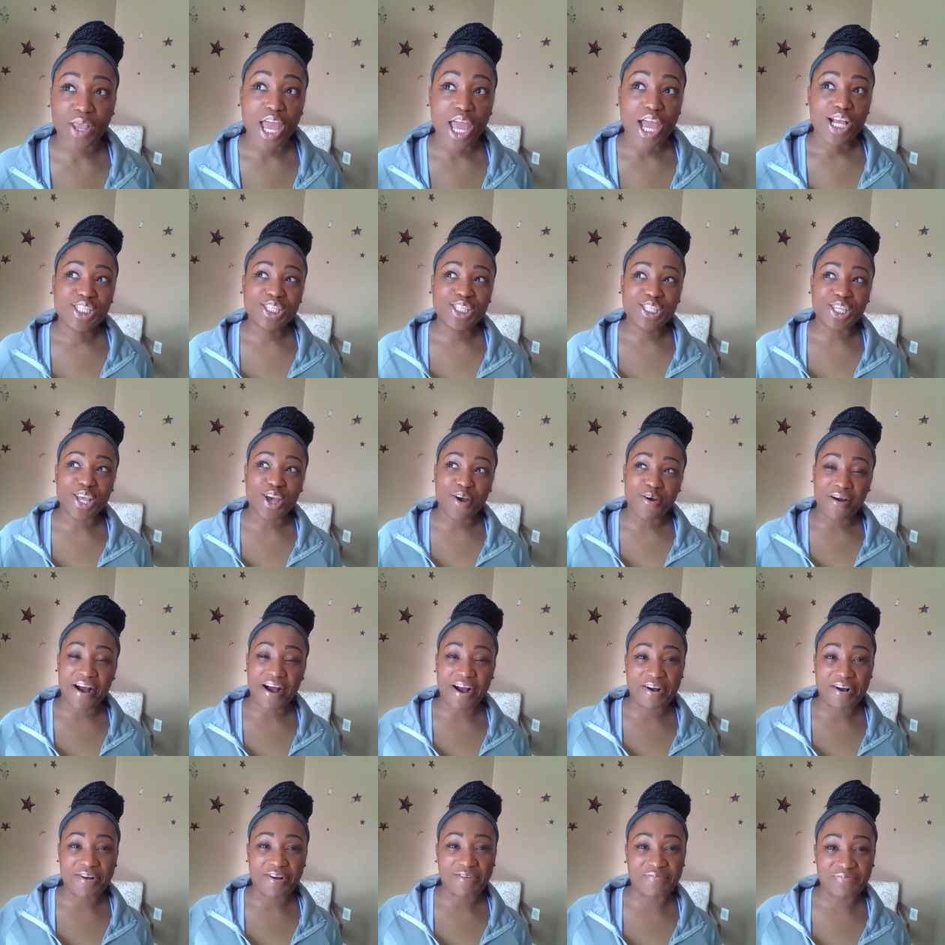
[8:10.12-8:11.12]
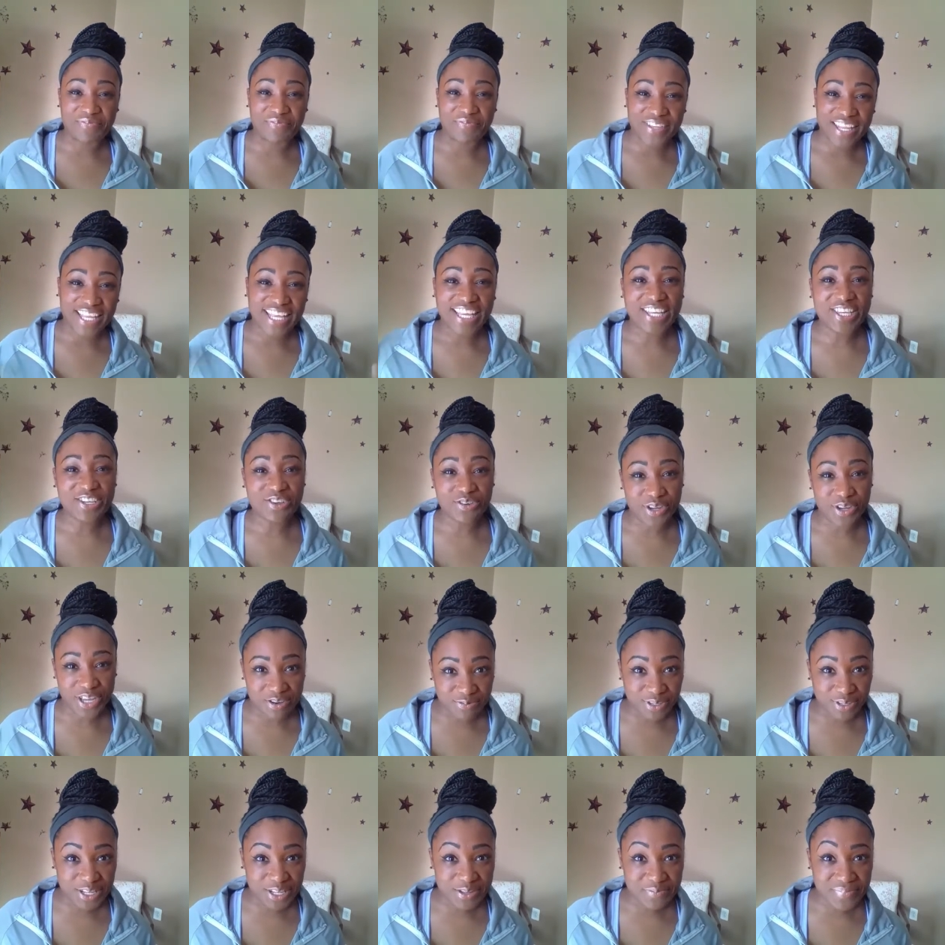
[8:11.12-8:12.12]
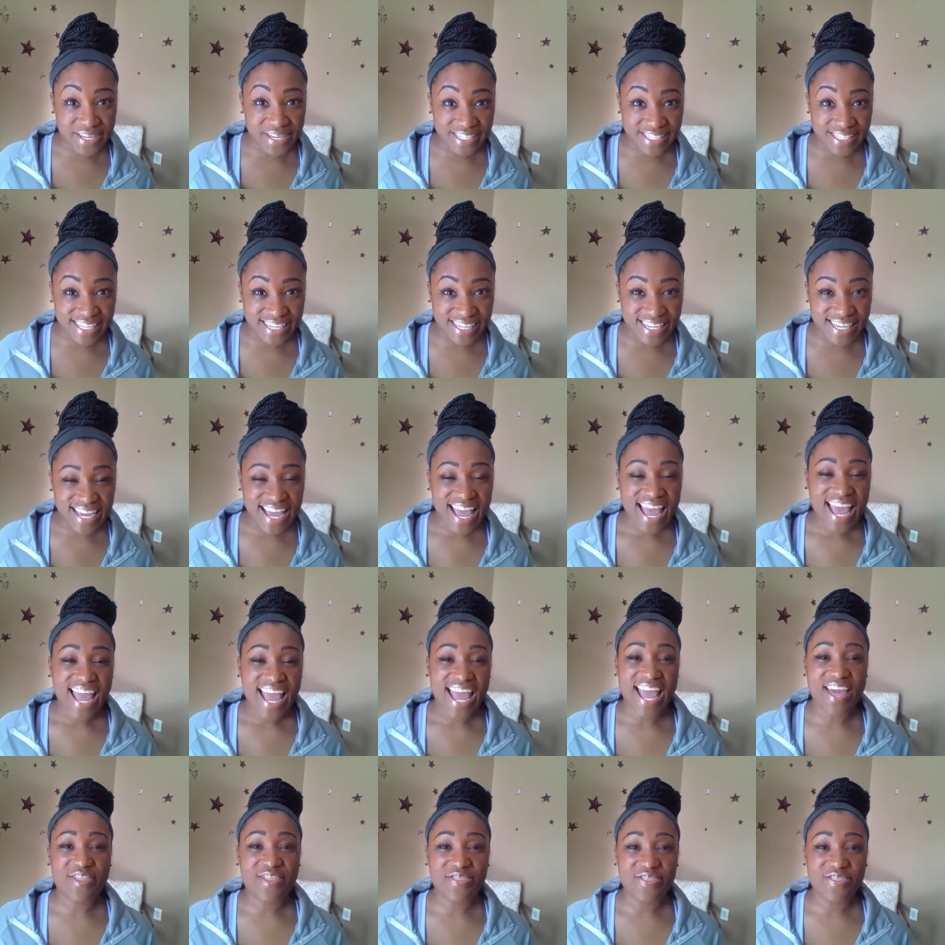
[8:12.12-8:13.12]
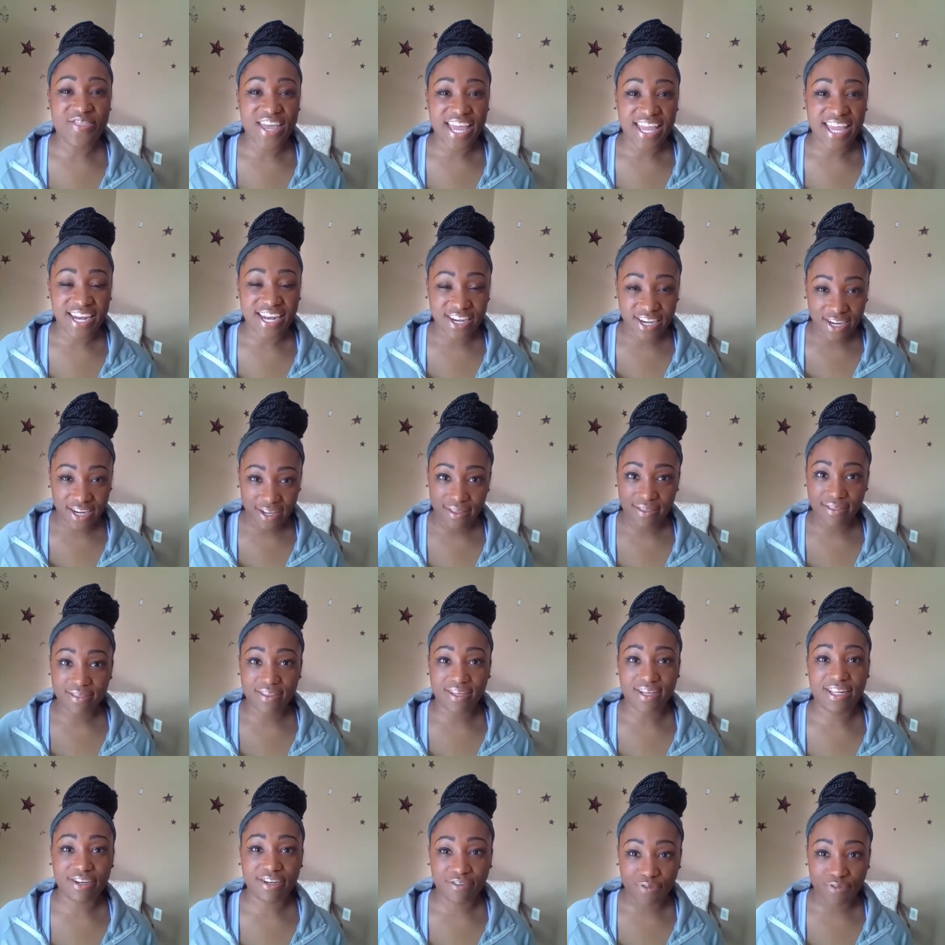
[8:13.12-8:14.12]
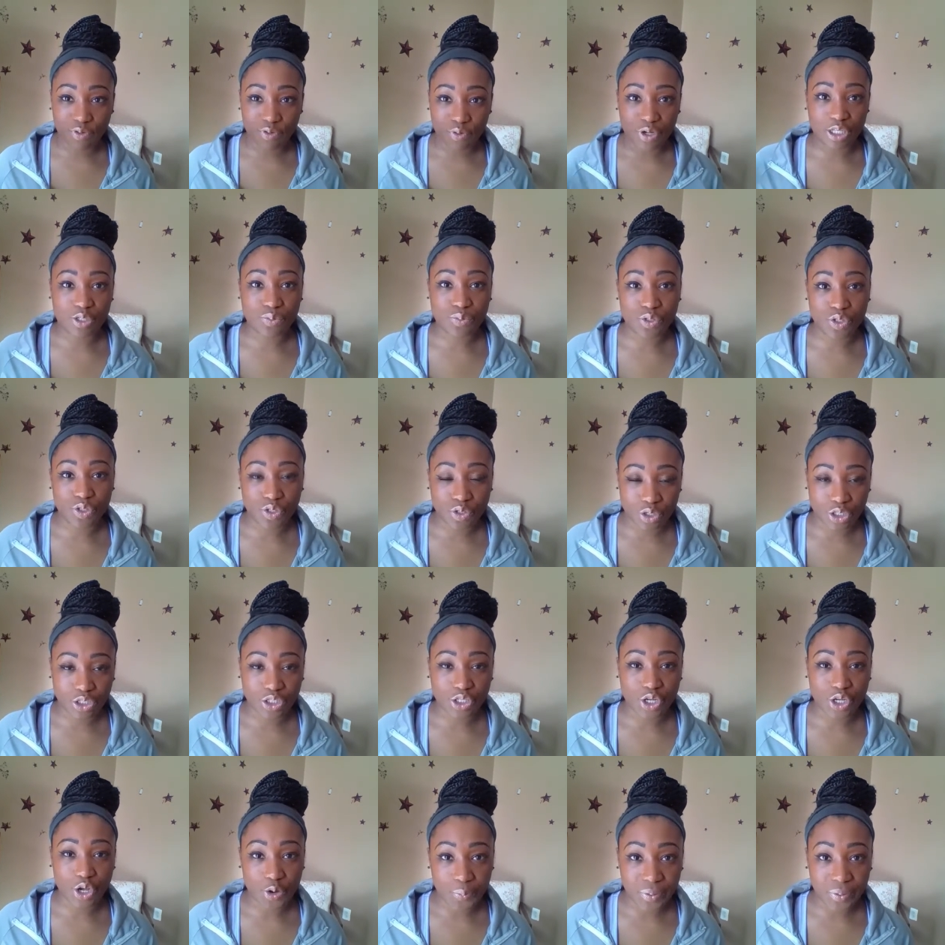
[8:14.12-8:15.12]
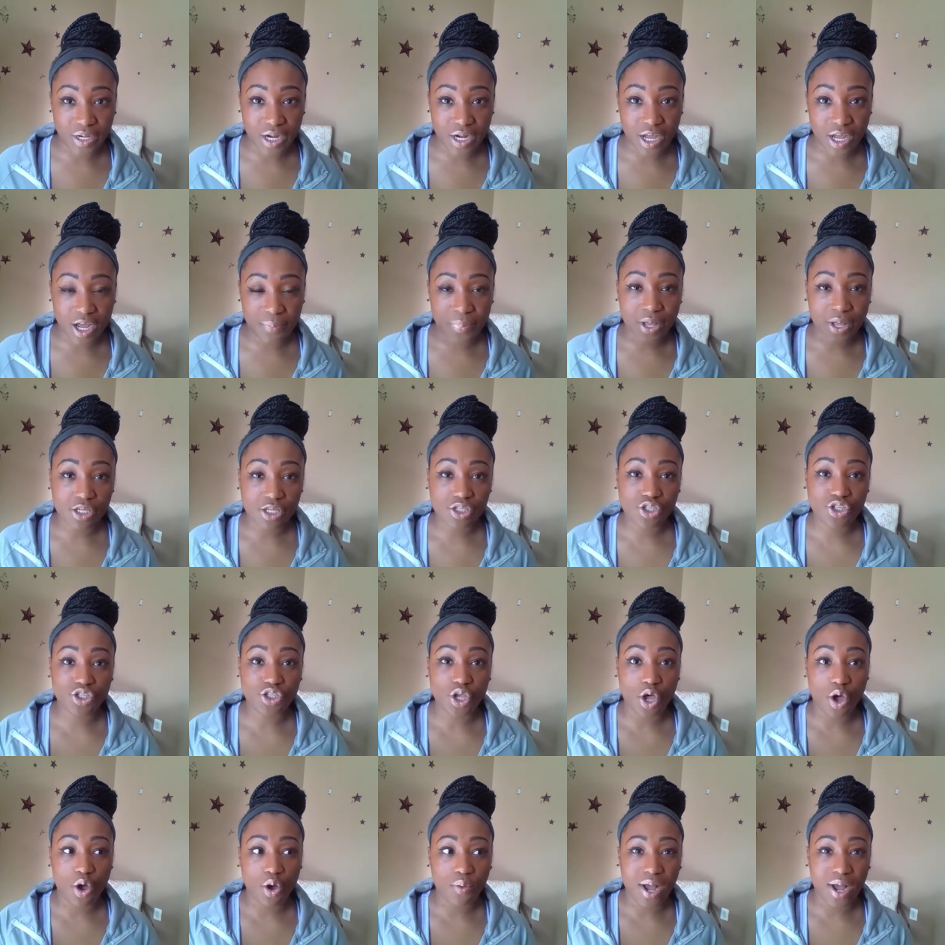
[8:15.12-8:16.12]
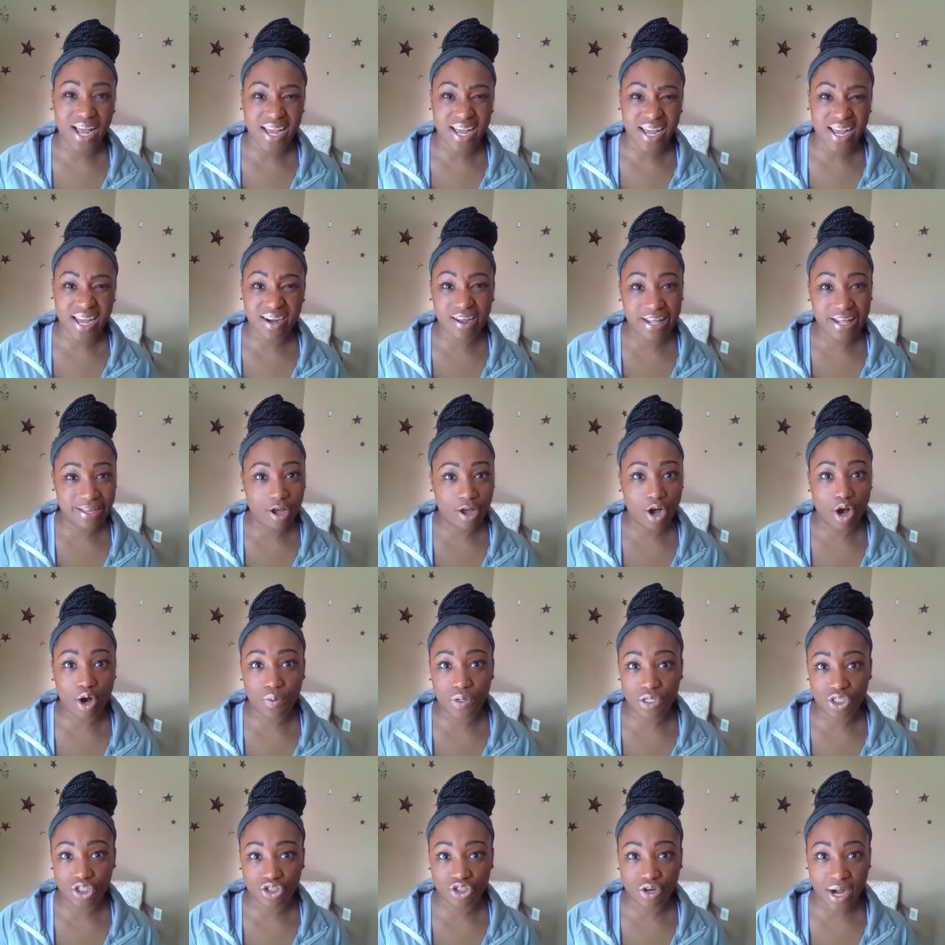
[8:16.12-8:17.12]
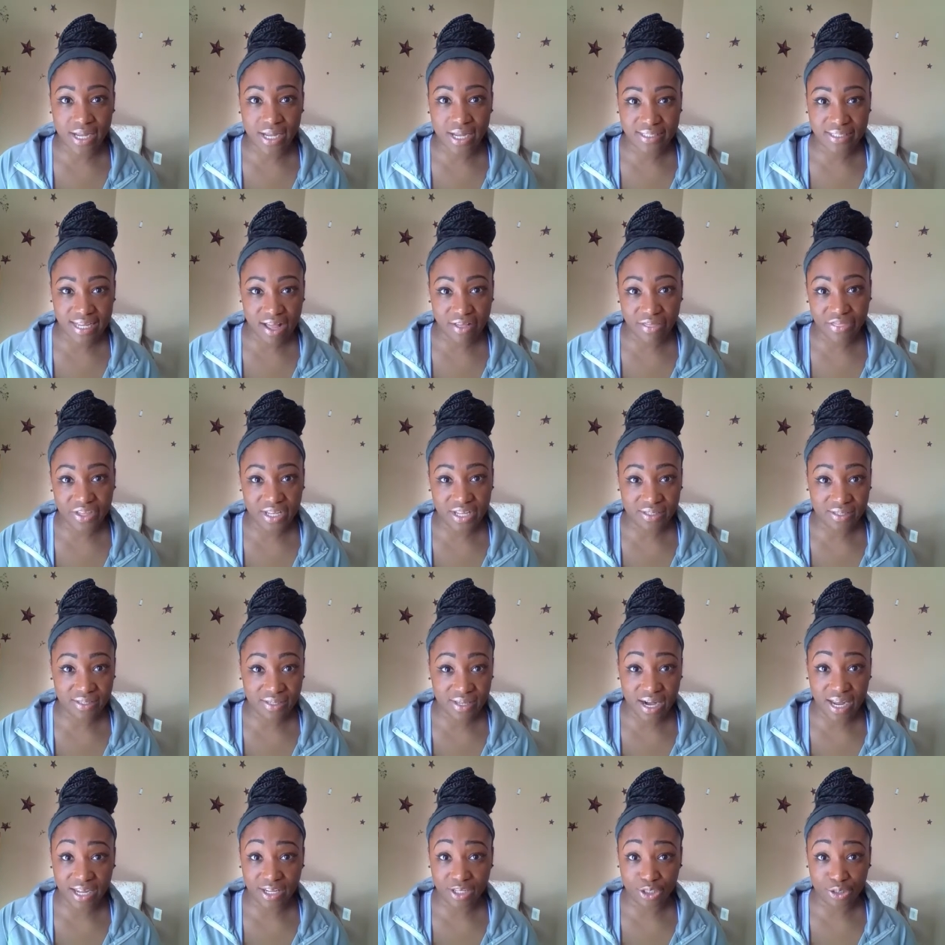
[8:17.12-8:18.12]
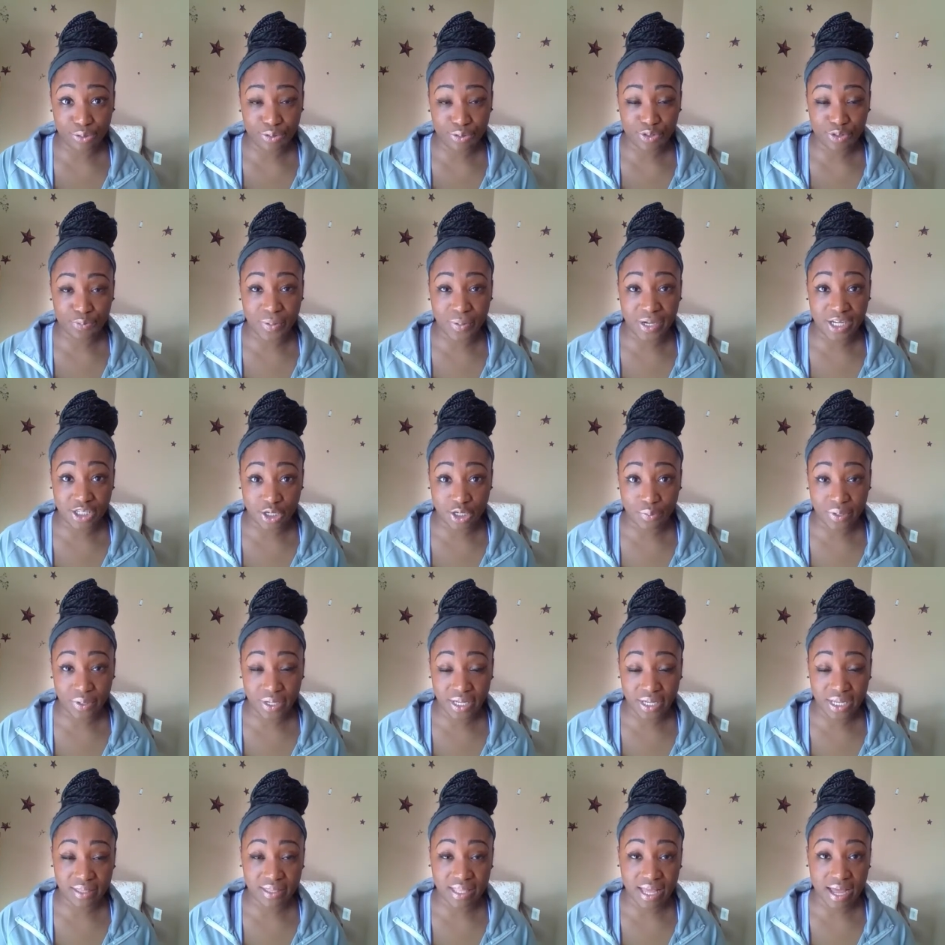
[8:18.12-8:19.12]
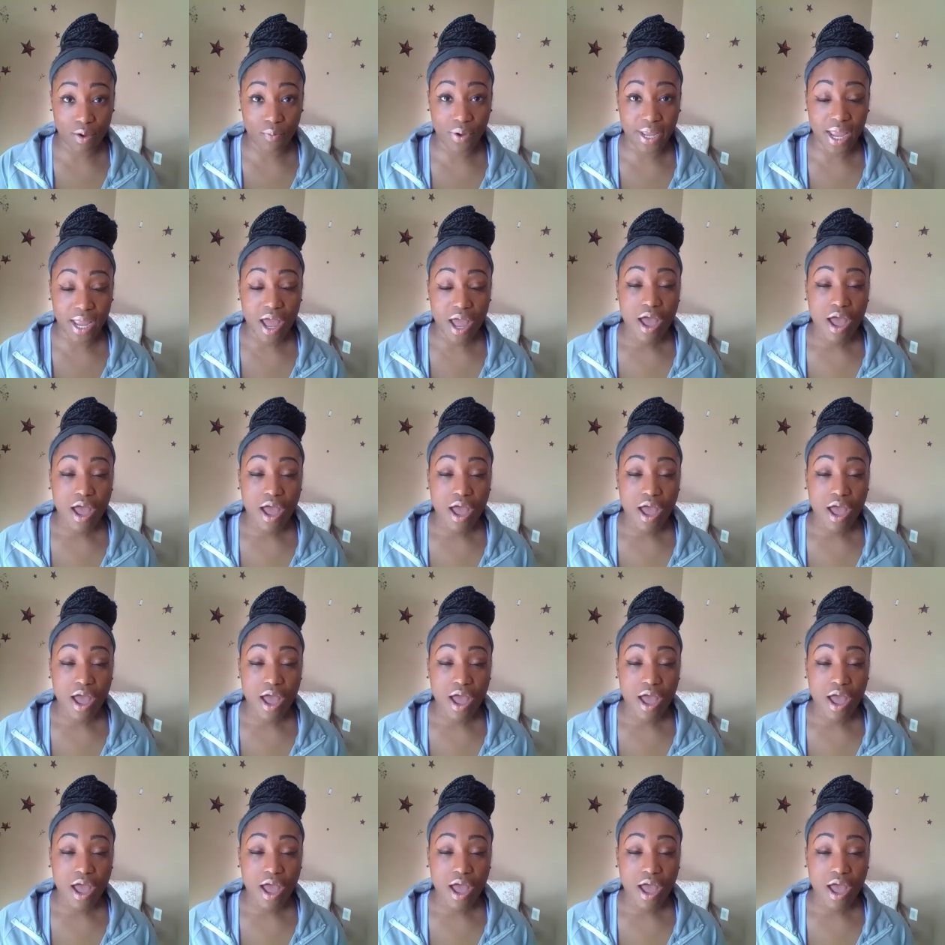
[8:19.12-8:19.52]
So you'll get really busy, and then the clairvoyance will start to open up. So I kind of like always track down things that I lose by doing it that way.